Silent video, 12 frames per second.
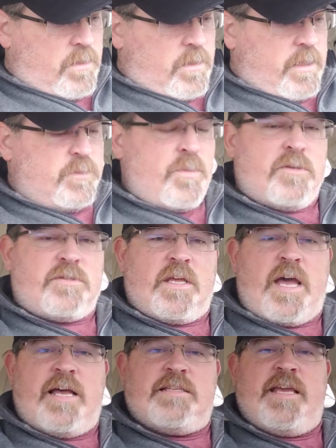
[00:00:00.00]
And most of the
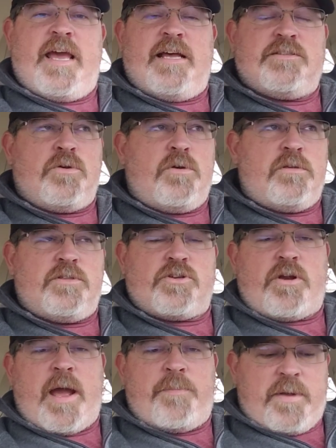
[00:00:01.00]
guys he has on,
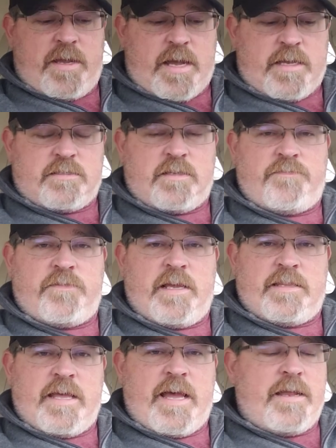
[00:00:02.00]
scrapping guys, stuff
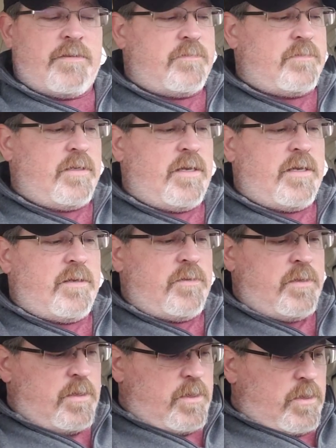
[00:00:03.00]
like that,
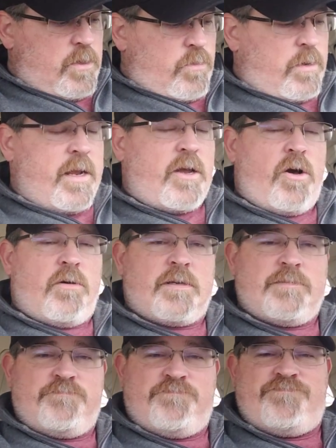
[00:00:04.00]
what I call
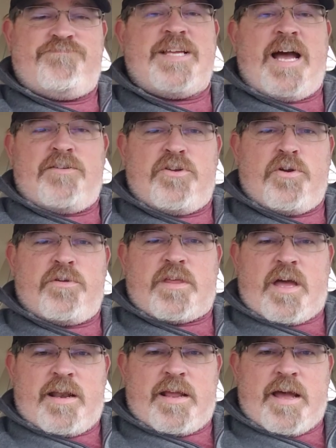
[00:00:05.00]
down-to-earth
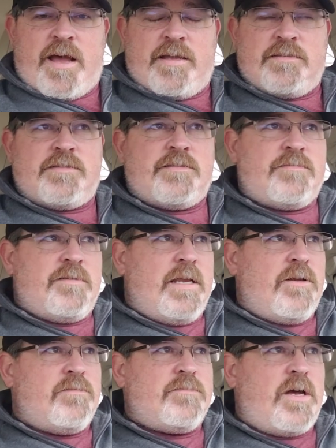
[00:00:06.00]
kind of guys. They
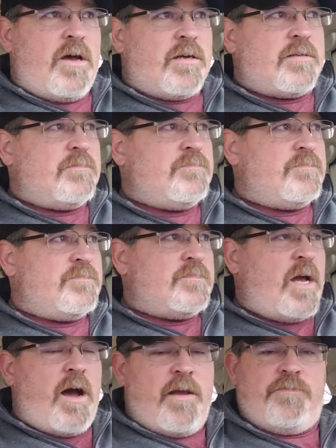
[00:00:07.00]
don't talk
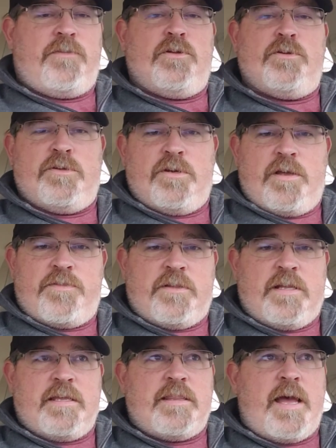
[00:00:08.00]
highfalutin or nothing
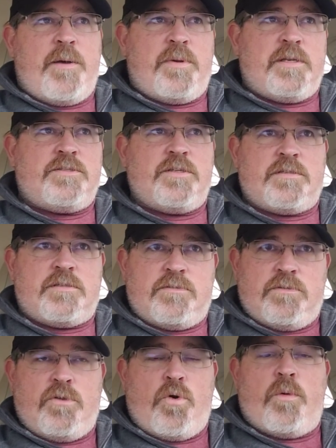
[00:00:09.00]
like that, but it's just
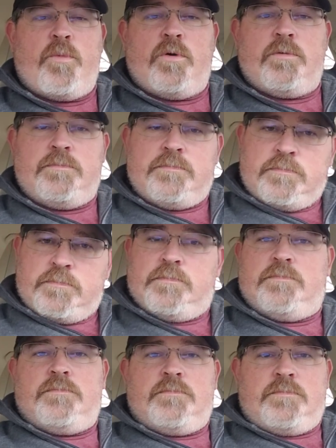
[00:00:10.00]
normal
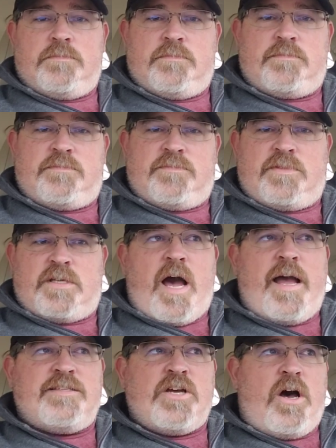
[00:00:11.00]

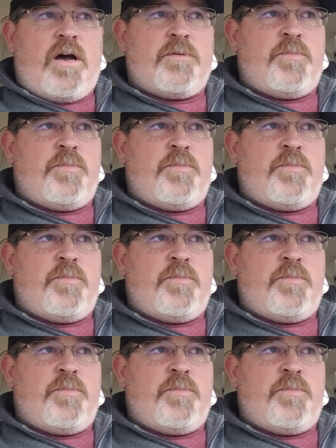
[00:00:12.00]
guy talk.